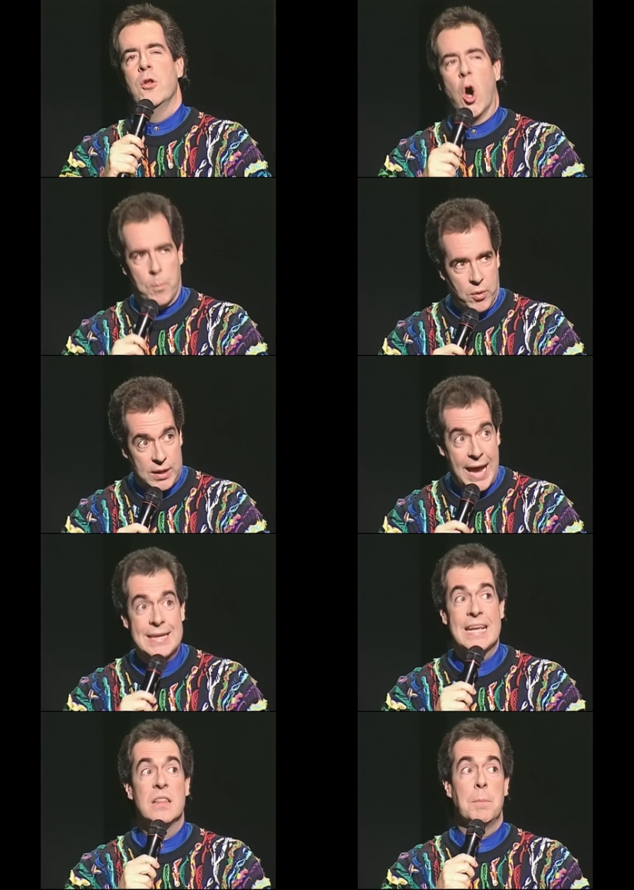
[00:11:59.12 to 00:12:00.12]
Notebook. Had
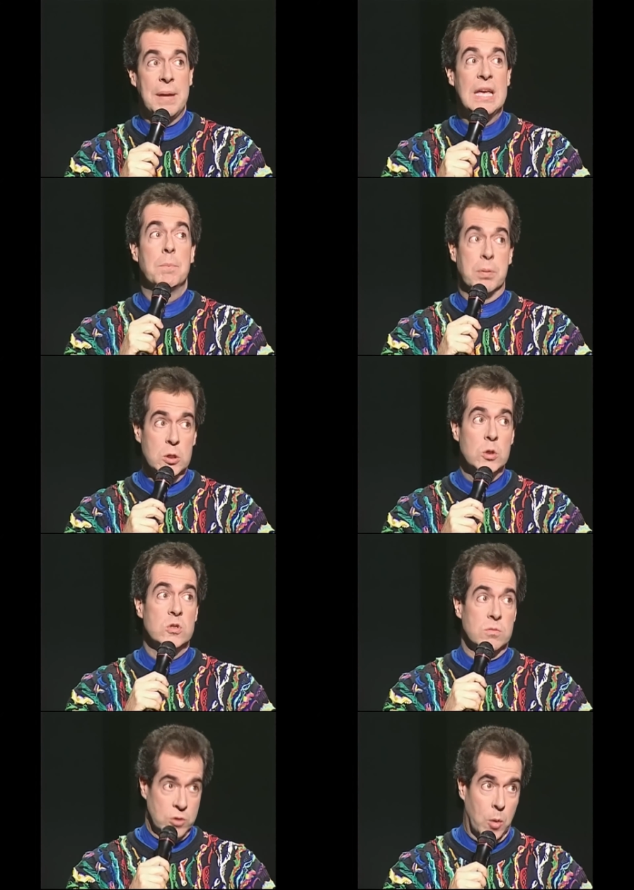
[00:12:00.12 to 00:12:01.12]
to get the big
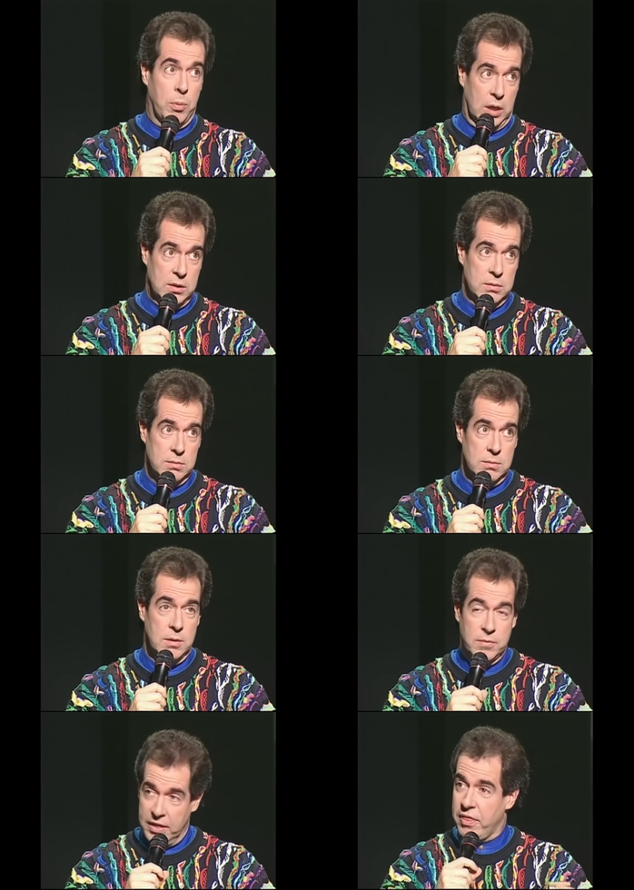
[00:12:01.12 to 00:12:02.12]
blue notebook.
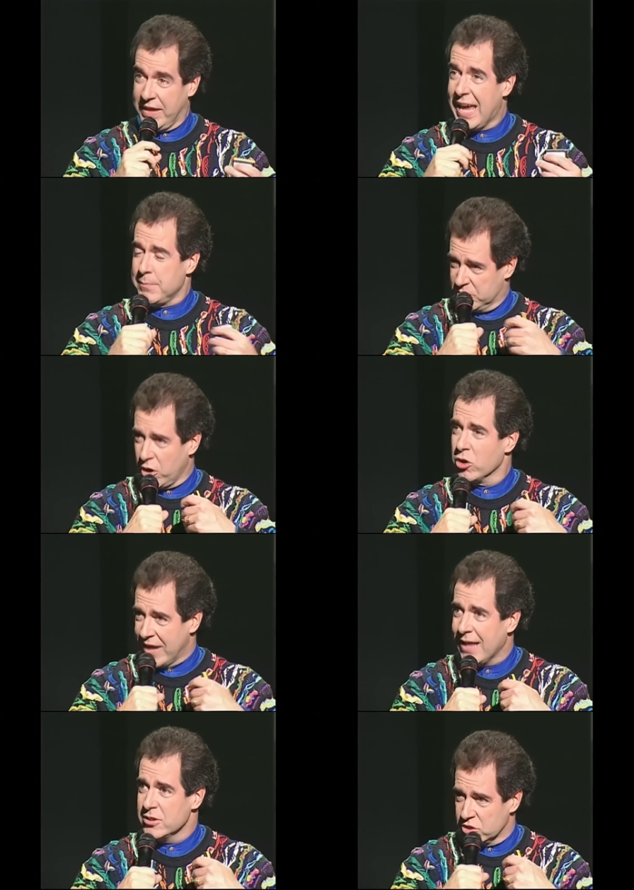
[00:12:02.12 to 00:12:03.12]
The, the thing had to be Charles
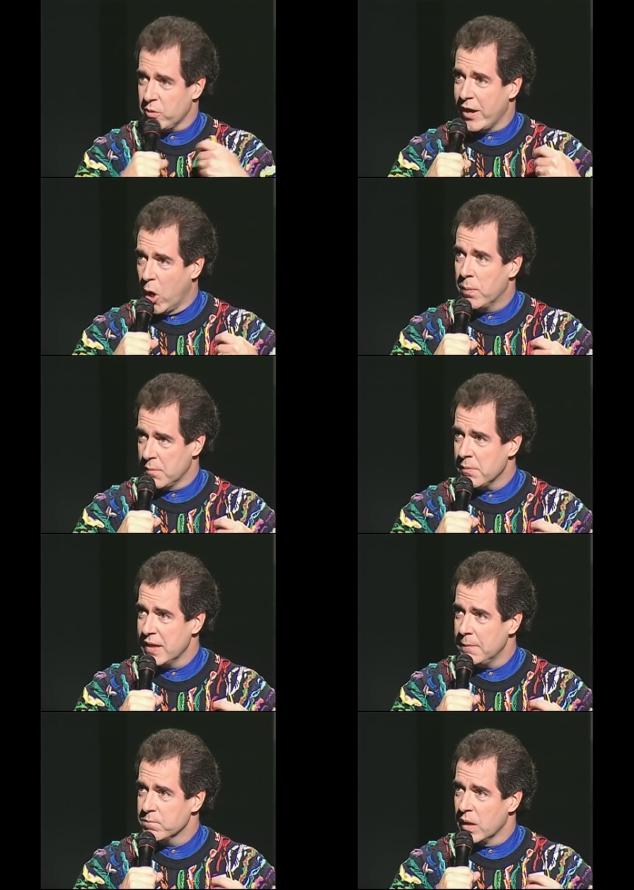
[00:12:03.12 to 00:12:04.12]
Atlas to try and open. Remember
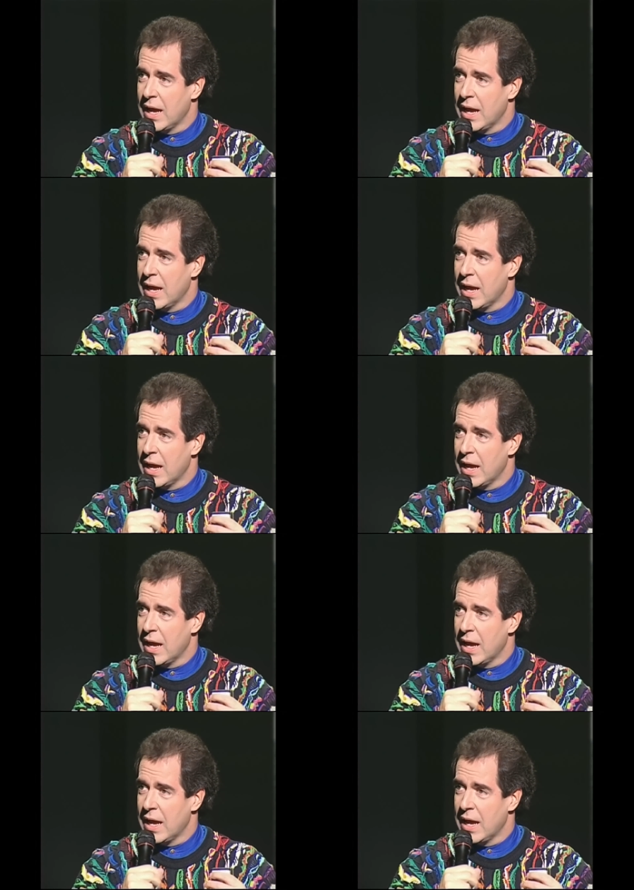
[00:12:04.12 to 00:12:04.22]
that?